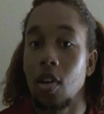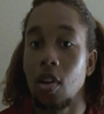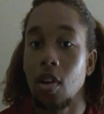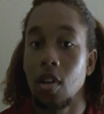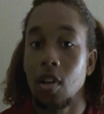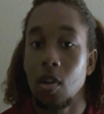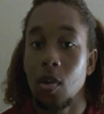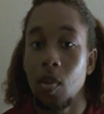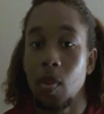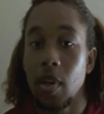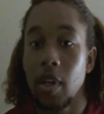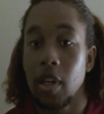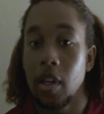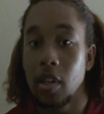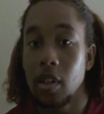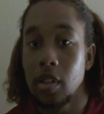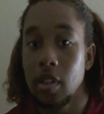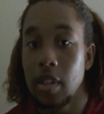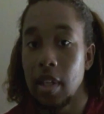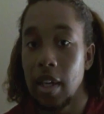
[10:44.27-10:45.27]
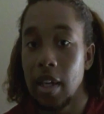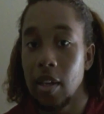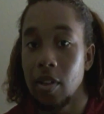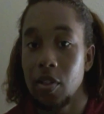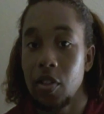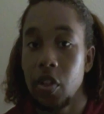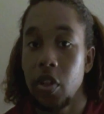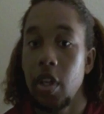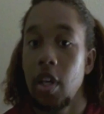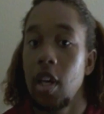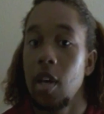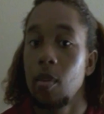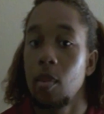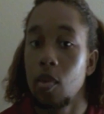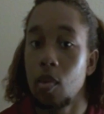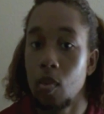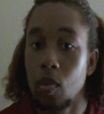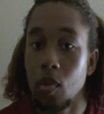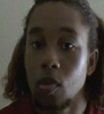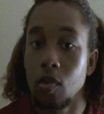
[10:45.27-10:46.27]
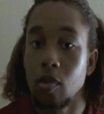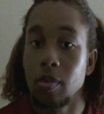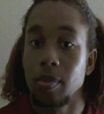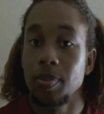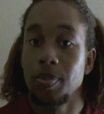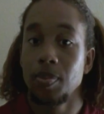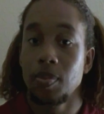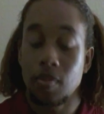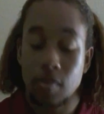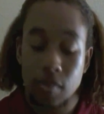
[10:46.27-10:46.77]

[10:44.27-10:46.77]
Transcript: all the way on down to Cameroon,